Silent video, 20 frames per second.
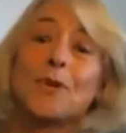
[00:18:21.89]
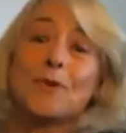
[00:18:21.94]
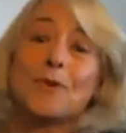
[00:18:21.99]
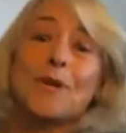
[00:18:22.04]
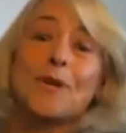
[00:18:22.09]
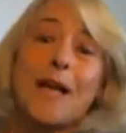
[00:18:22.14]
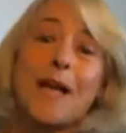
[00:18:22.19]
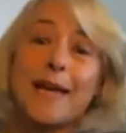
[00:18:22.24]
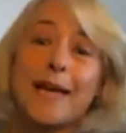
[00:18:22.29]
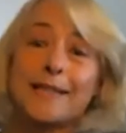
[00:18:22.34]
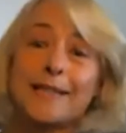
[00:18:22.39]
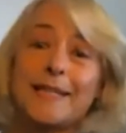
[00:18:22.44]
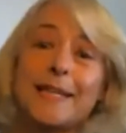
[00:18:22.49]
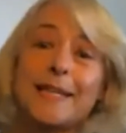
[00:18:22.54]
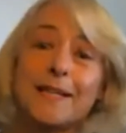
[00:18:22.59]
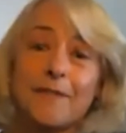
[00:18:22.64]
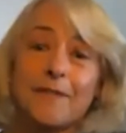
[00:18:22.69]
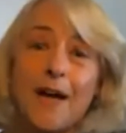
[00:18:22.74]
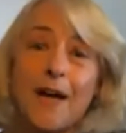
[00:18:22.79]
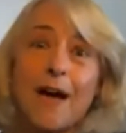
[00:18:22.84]
you an
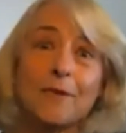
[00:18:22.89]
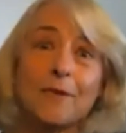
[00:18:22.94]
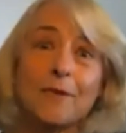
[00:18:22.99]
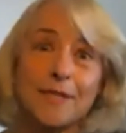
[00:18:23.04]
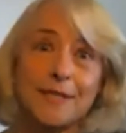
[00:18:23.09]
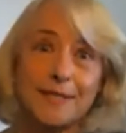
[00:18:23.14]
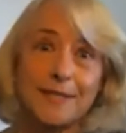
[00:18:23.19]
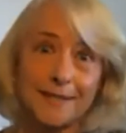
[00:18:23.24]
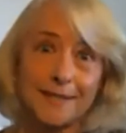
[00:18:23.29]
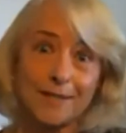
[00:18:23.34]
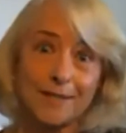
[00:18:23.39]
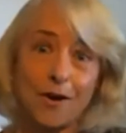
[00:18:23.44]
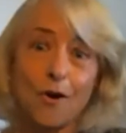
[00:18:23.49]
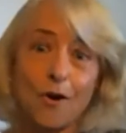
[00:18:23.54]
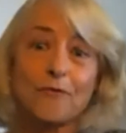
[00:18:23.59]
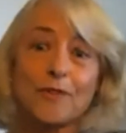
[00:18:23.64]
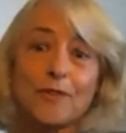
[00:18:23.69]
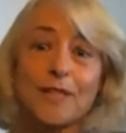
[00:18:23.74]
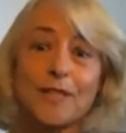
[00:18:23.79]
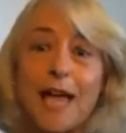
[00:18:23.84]
idea of how this
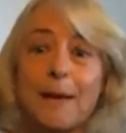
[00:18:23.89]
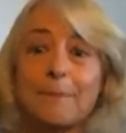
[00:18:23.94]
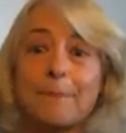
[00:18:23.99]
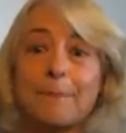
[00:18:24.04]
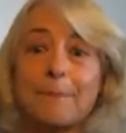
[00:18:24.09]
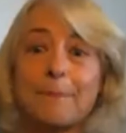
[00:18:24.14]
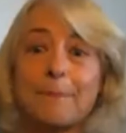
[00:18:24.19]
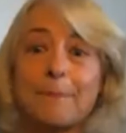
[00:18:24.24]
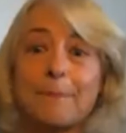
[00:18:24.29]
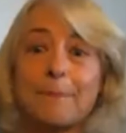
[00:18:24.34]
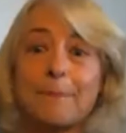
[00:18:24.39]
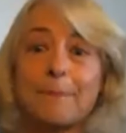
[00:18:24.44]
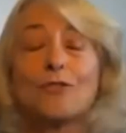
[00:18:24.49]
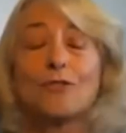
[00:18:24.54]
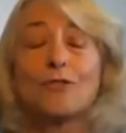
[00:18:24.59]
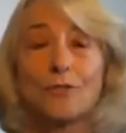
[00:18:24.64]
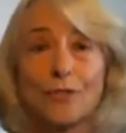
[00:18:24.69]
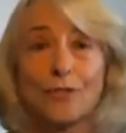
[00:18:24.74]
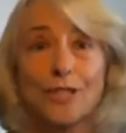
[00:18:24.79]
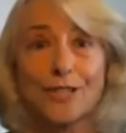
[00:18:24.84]
overlaps with
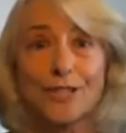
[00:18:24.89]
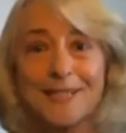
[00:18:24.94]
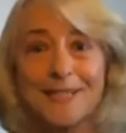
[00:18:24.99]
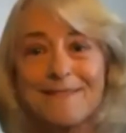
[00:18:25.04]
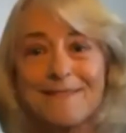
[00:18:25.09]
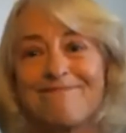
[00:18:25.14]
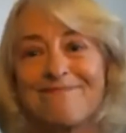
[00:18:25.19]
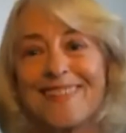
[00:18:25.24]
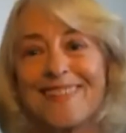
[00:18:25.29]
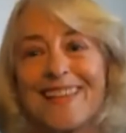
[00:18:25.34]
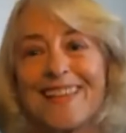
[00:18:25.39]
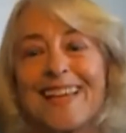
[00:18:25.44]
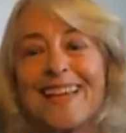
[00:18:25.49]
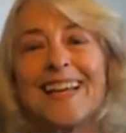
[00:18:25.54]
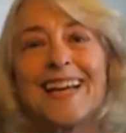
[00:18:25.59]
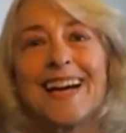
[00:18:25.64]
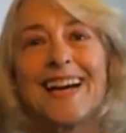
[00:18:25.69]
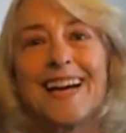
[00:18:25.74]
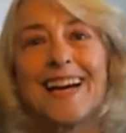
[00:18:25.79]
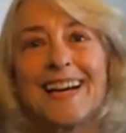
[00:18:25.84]
nutrition.
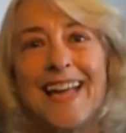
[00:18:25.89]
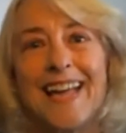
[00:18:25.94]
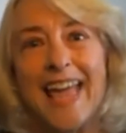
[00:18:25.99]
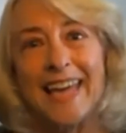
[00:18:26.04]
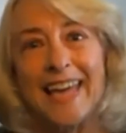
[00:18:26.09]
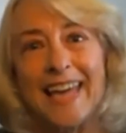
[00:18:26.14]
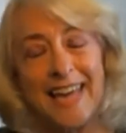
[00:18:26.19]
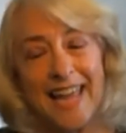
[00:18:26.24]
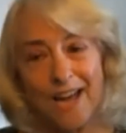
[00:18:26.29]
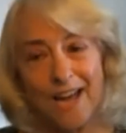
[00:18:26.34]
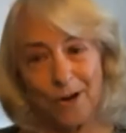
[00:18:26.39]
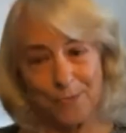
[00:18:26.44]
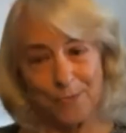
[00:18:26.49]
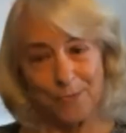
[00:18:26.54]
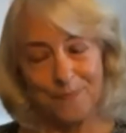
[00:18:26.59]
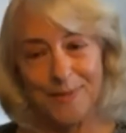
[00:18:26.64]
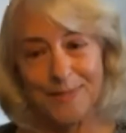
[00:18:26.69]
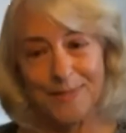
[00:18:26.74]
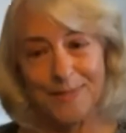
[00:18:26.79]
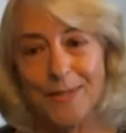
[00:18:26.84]
Uh, anyhow,
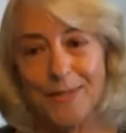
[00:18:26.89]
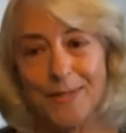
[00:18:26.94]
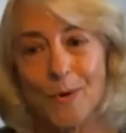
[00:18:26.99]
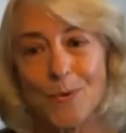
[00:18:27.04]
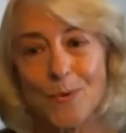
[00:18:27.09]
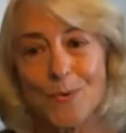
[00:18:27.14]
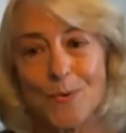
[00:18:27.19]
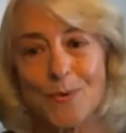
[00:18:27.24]
so